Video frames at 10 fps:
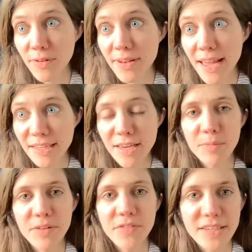next
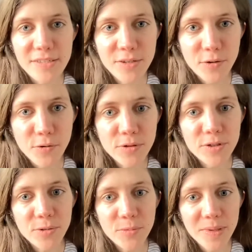couple of days are so crucial,